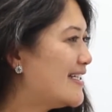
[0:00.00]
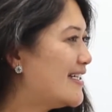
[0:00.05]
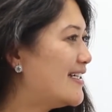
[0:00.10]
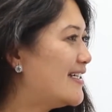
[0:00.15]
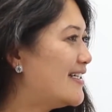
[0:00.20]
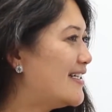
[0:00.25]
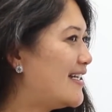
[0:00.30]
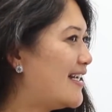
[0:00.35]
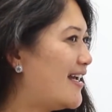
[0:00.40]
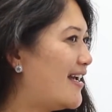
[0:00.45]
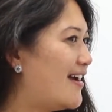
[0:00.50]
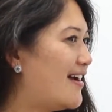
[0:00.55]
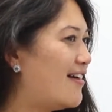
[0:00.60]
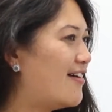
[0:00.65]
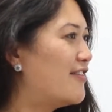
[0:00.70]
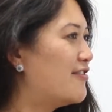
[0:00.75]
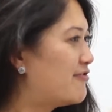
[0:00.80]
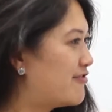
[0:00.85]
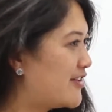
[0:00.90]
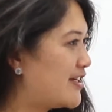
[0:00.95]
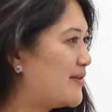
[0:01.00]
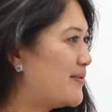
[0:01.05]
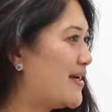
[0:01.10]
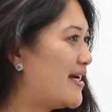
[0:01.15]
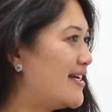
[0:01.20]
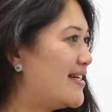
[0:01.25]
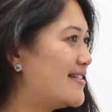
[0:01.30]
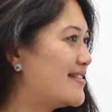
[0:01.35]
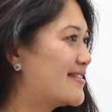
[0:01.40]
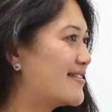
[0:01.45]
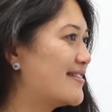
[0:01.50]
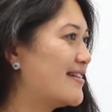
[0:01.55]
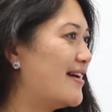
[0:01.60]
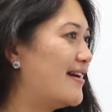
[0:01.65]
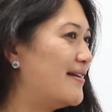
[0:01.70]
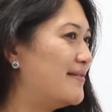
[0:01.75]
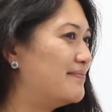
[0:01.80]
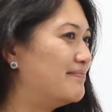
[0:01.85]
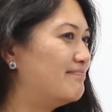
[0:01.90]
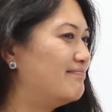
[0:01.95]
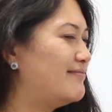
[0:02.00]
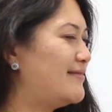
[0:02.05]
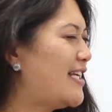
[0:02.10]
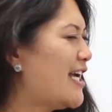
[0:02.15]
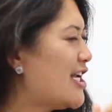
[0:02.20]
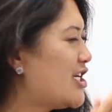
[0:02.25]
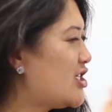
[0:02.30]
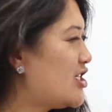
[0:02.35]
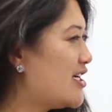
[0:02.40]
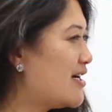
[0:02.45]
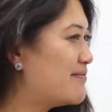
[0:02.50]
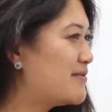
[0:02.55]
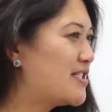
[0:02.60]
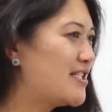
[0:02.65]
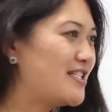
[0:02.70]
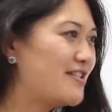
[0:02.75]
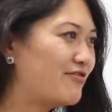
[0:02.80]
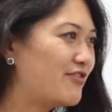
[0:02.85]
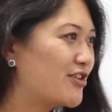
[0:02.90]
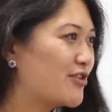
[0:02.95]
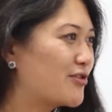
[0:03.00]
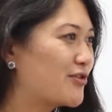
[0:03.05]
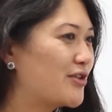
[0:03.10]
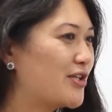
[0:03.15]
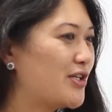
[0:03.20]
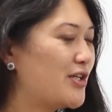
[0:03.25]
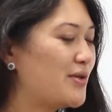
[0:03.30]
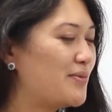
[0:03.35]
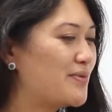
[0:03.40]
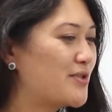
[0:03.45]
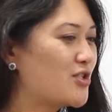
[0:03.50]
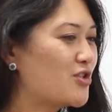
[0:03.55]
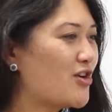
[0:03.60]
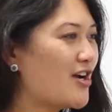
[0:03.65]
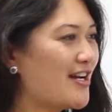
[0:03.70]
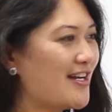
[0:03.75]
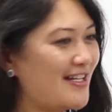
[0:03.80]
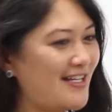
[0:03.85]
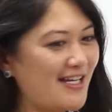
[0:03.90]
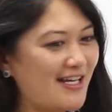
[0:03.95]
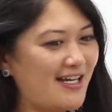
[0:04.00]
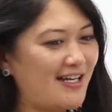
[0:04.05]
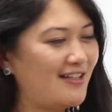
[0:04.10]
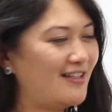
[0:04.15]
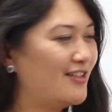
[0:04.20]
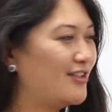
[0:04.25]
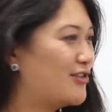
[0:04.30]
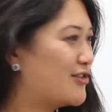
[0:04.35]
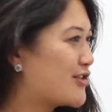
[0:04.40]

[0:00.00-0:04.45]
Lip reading: it on freeways, catching up to different groups, trying to get little